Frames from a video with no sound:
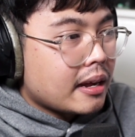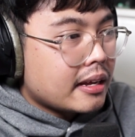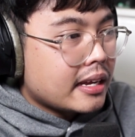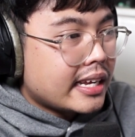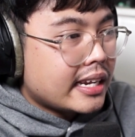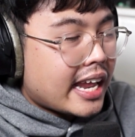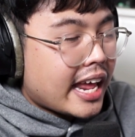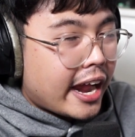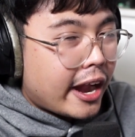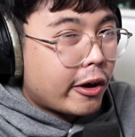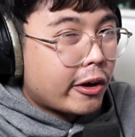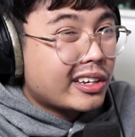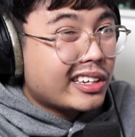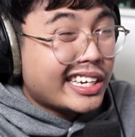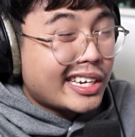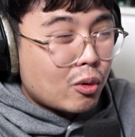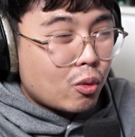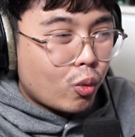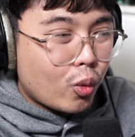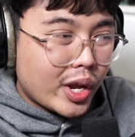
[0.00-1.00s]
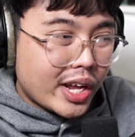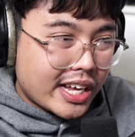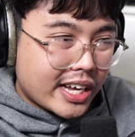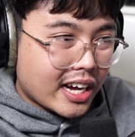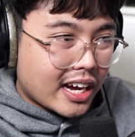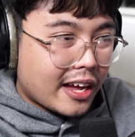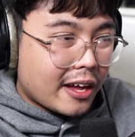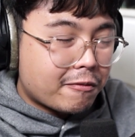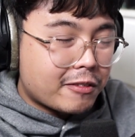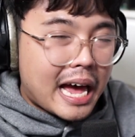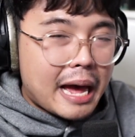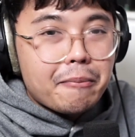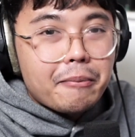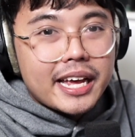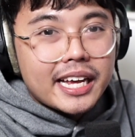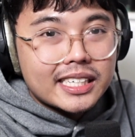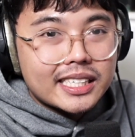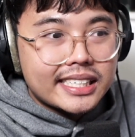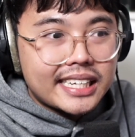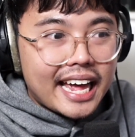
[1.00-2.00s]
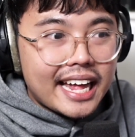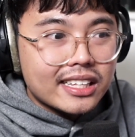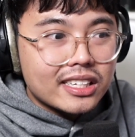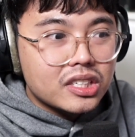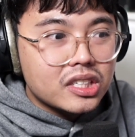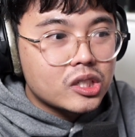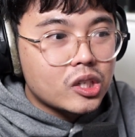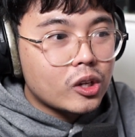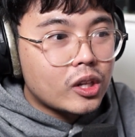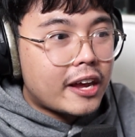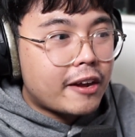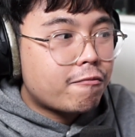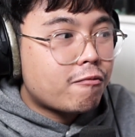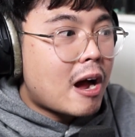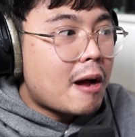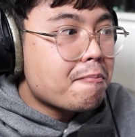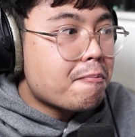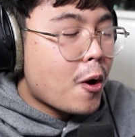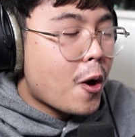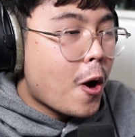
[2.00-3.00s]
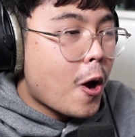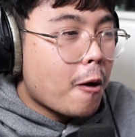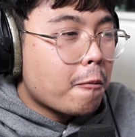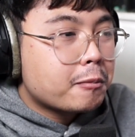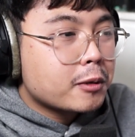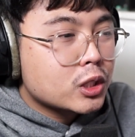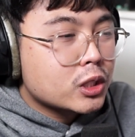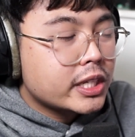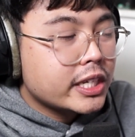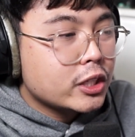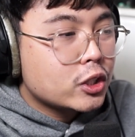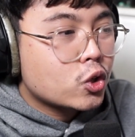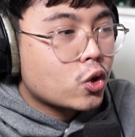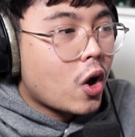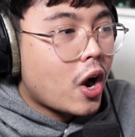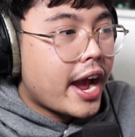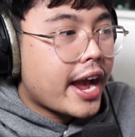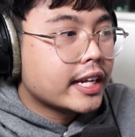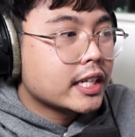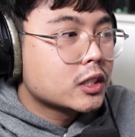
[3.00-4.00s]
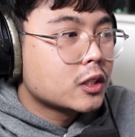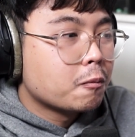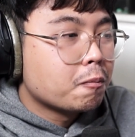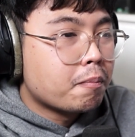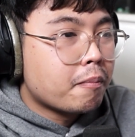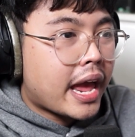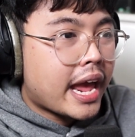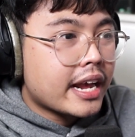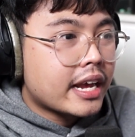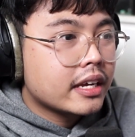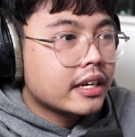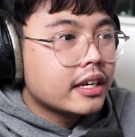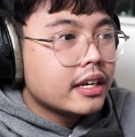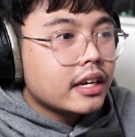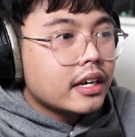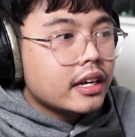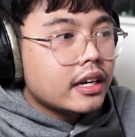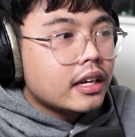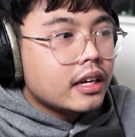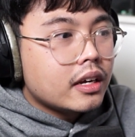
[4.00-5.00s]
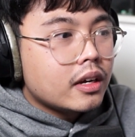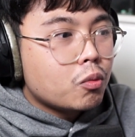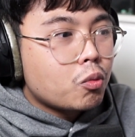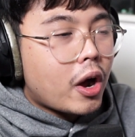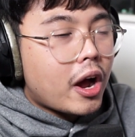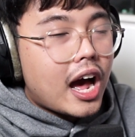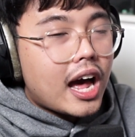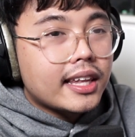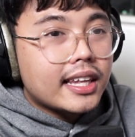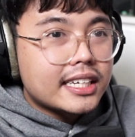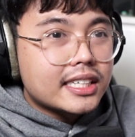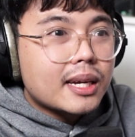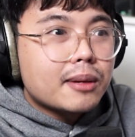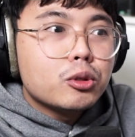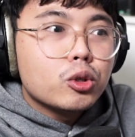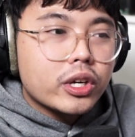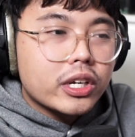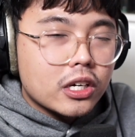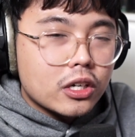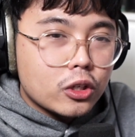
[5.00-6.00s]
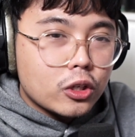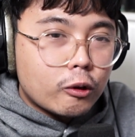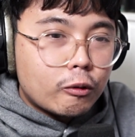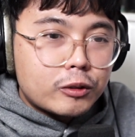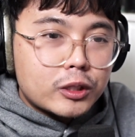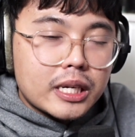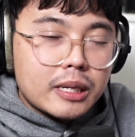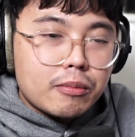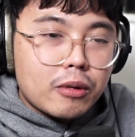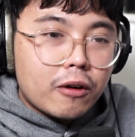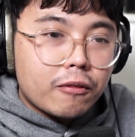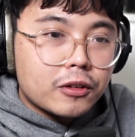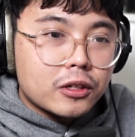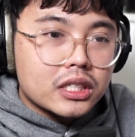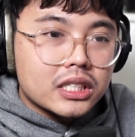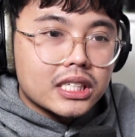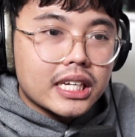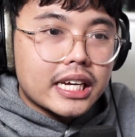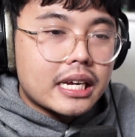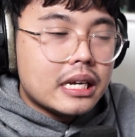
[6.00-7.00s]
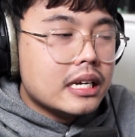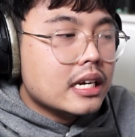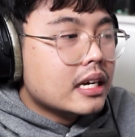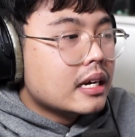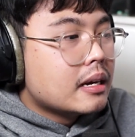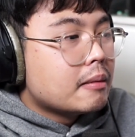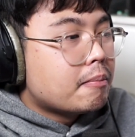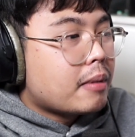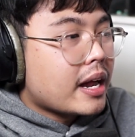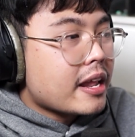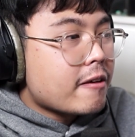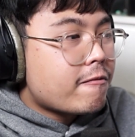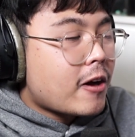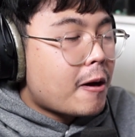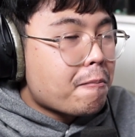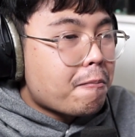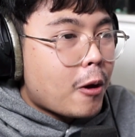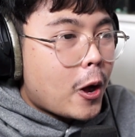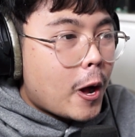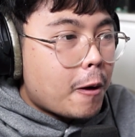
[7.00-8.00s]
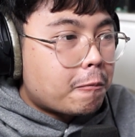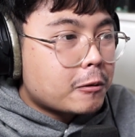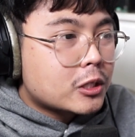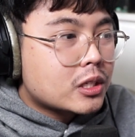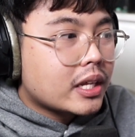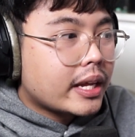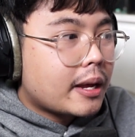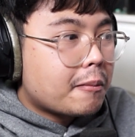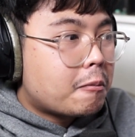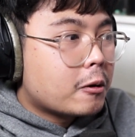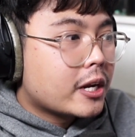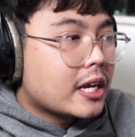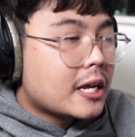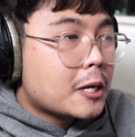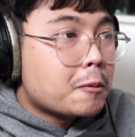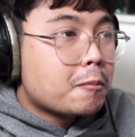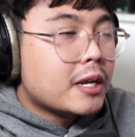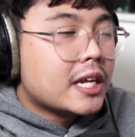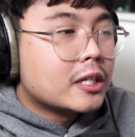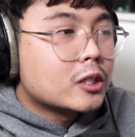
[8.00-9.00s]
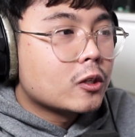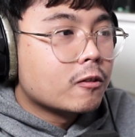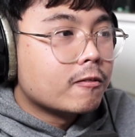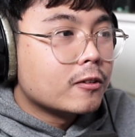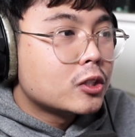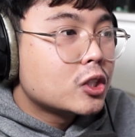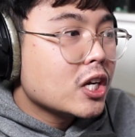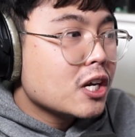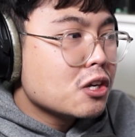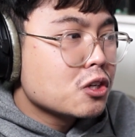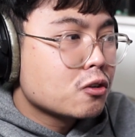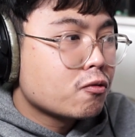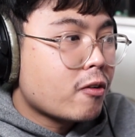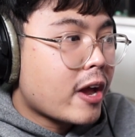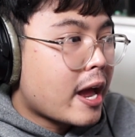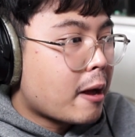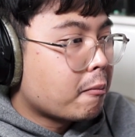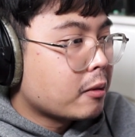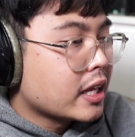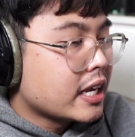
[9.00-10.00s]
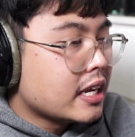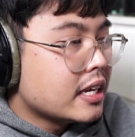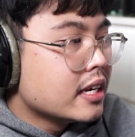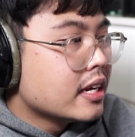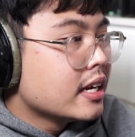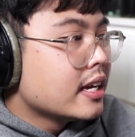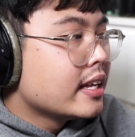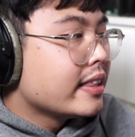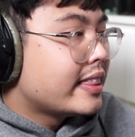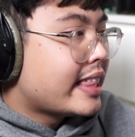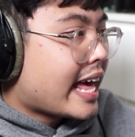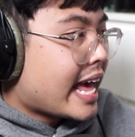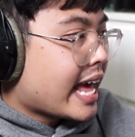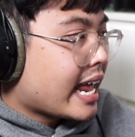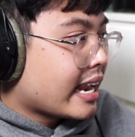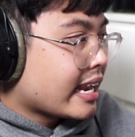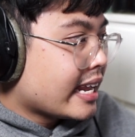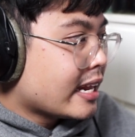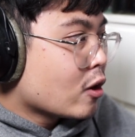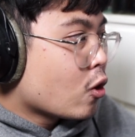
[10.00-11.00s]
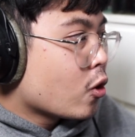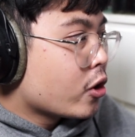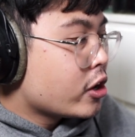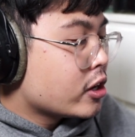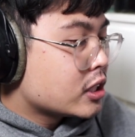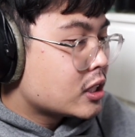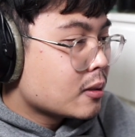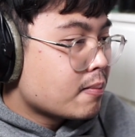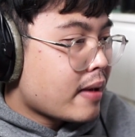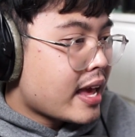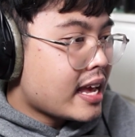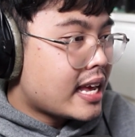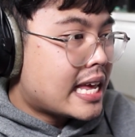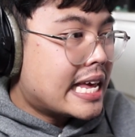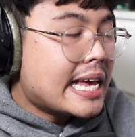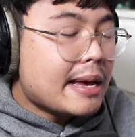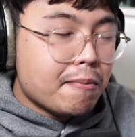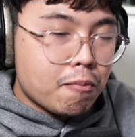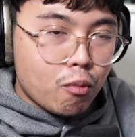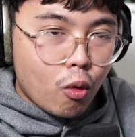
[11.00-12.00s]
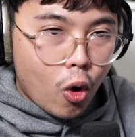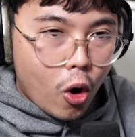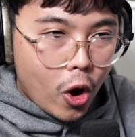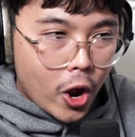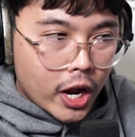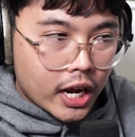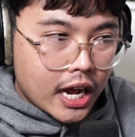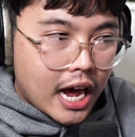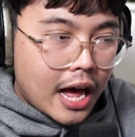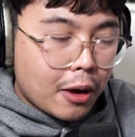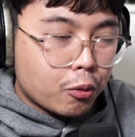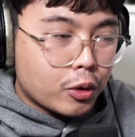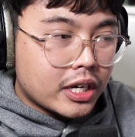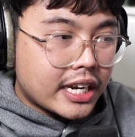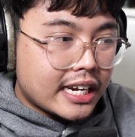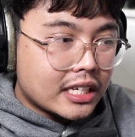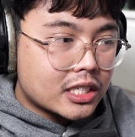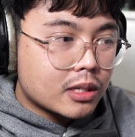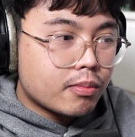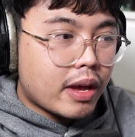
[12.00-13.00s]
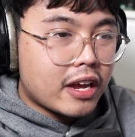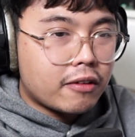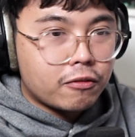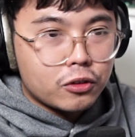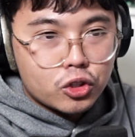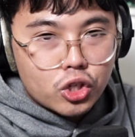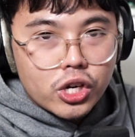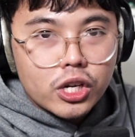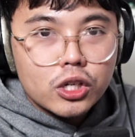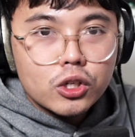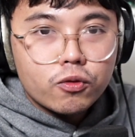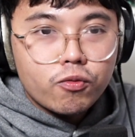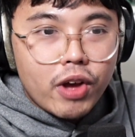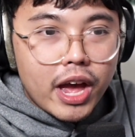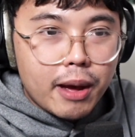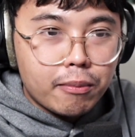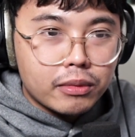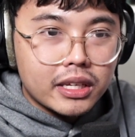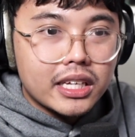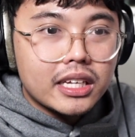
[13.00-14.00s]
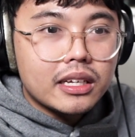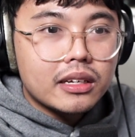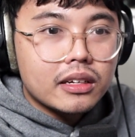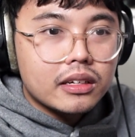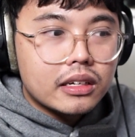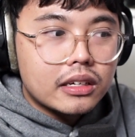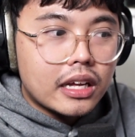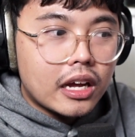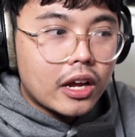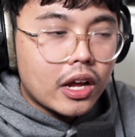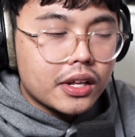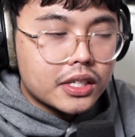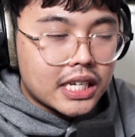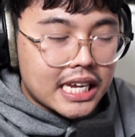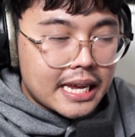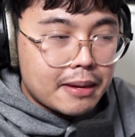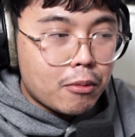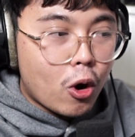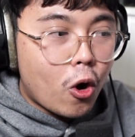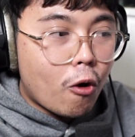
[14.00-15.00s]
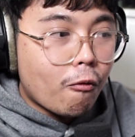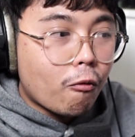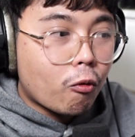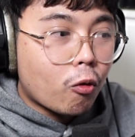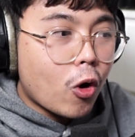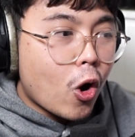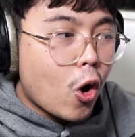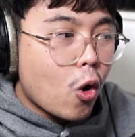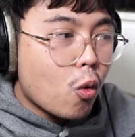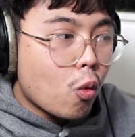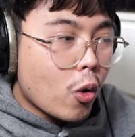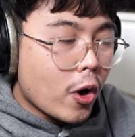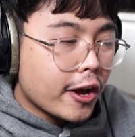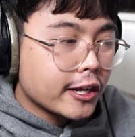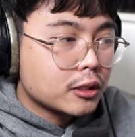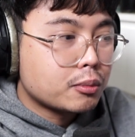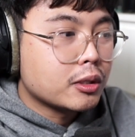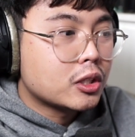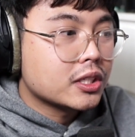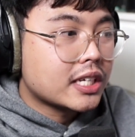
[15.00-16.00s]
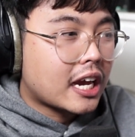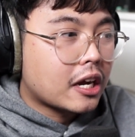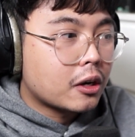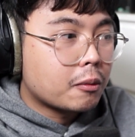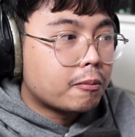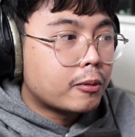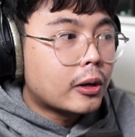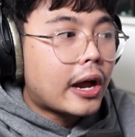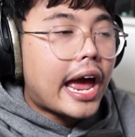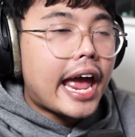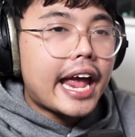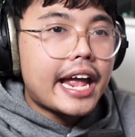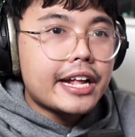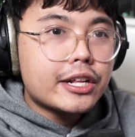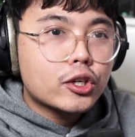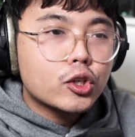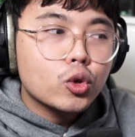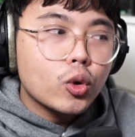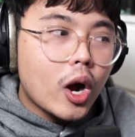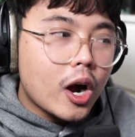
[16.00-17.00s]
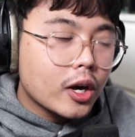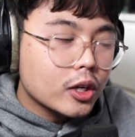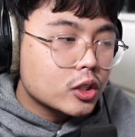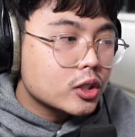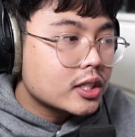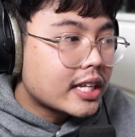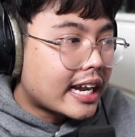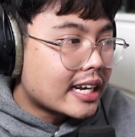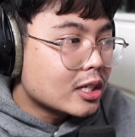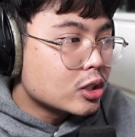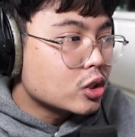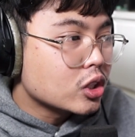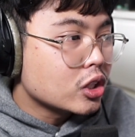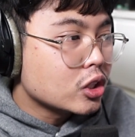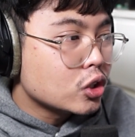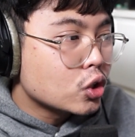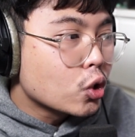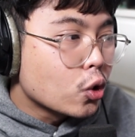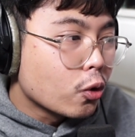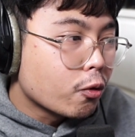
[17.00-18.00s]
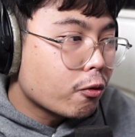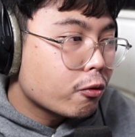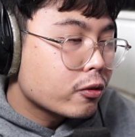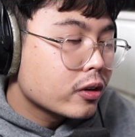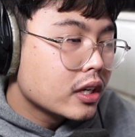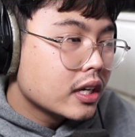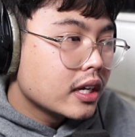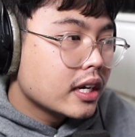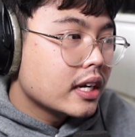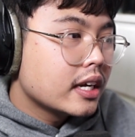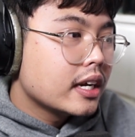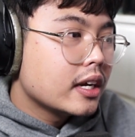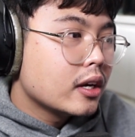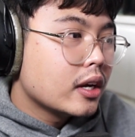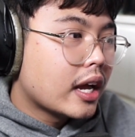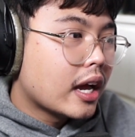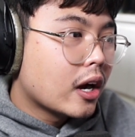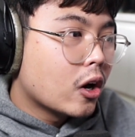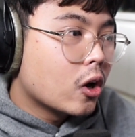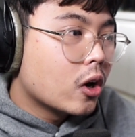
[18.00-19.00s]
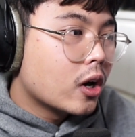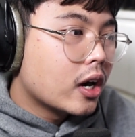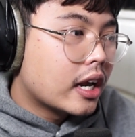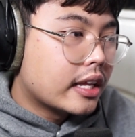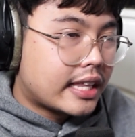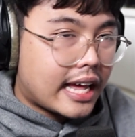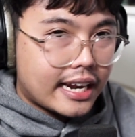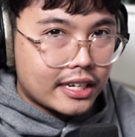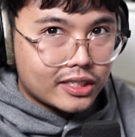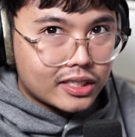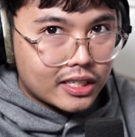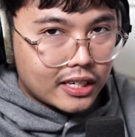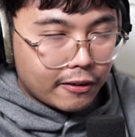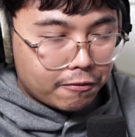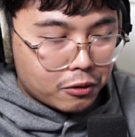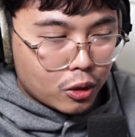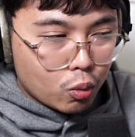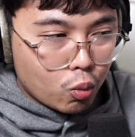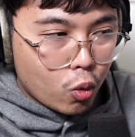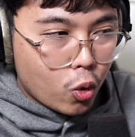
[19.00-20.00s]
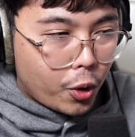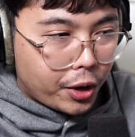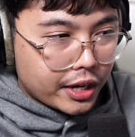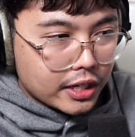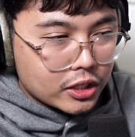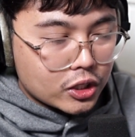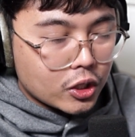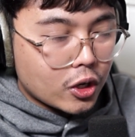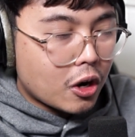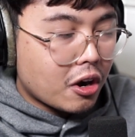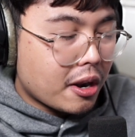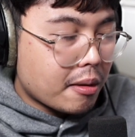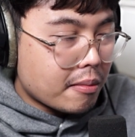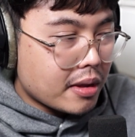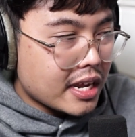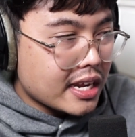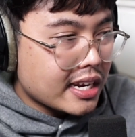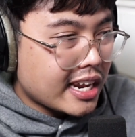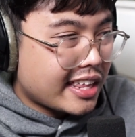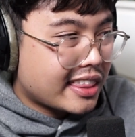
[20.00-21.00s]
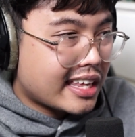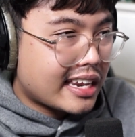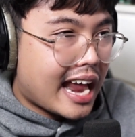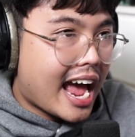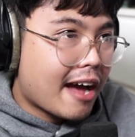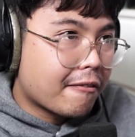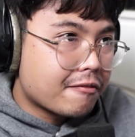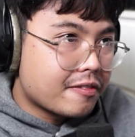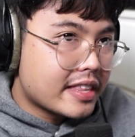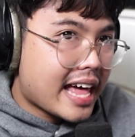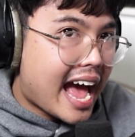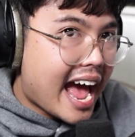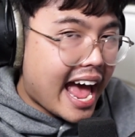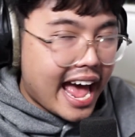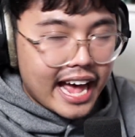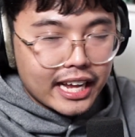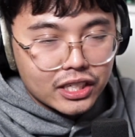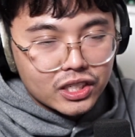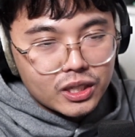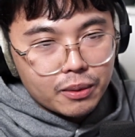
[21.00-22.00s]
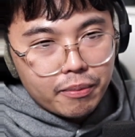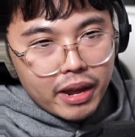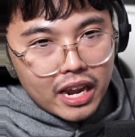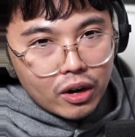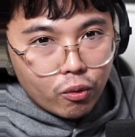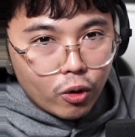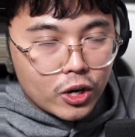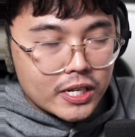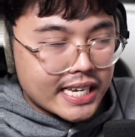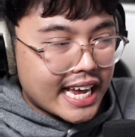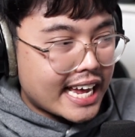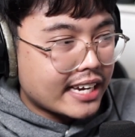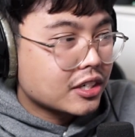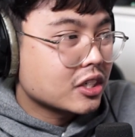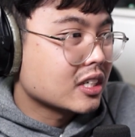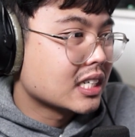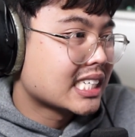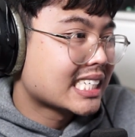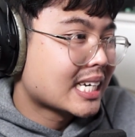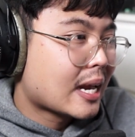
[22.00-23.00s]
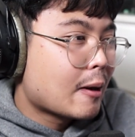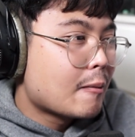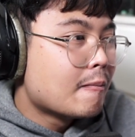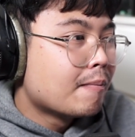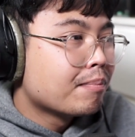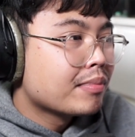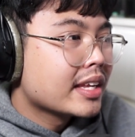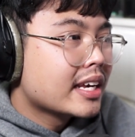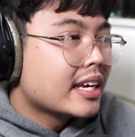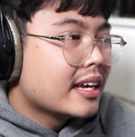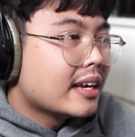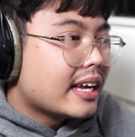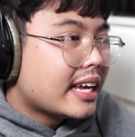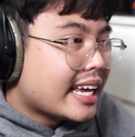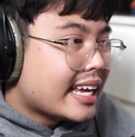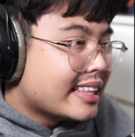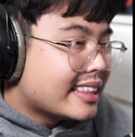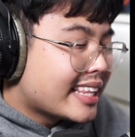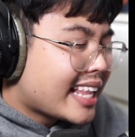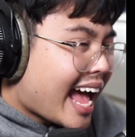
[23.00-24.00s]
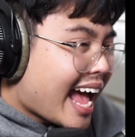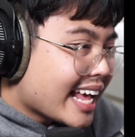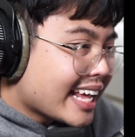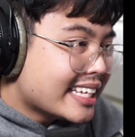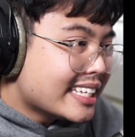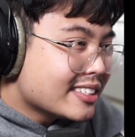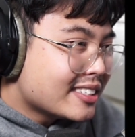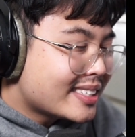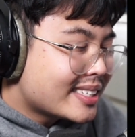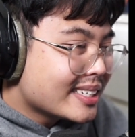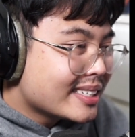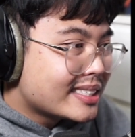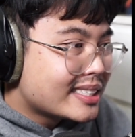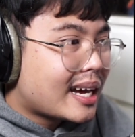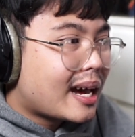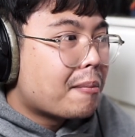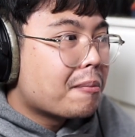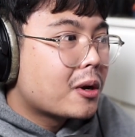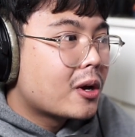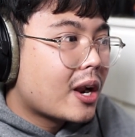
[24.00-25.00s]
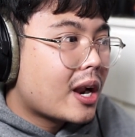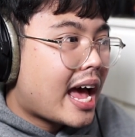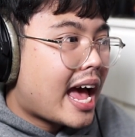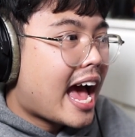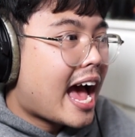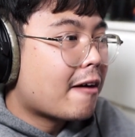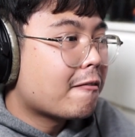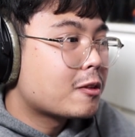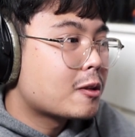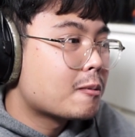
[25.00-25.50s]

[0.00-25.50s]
inherently weaker, if that makes sense. So, like, if I'm purposely trying to make, well, unless I'm doing a youth team, obviously, but if I'm purposely putting him into Vegeta's family, then in order to make him work, I would need to make Vegeta's family team overall worse because I got to put a Trunks that is a youth that is gifted warriors. You know what I mean? And then have that as the main rotation. So in that instance, I'm going to have